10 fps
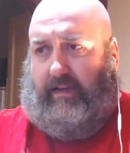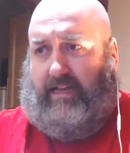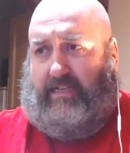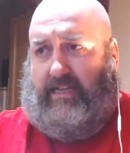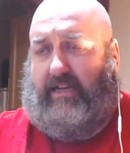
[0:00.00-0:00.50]

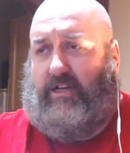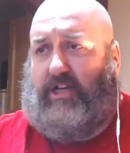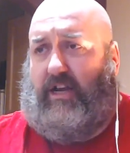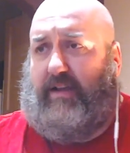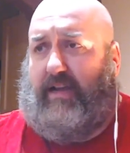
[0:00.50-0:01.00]
a second
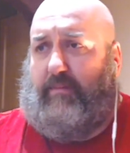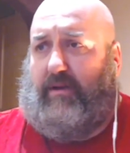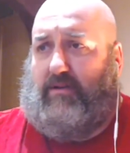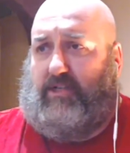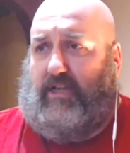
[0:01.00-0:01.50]
yellow and get the
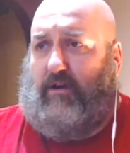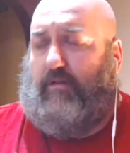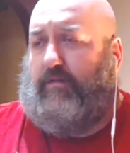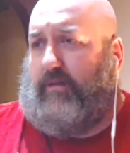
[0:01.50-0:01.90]
bloke sent off,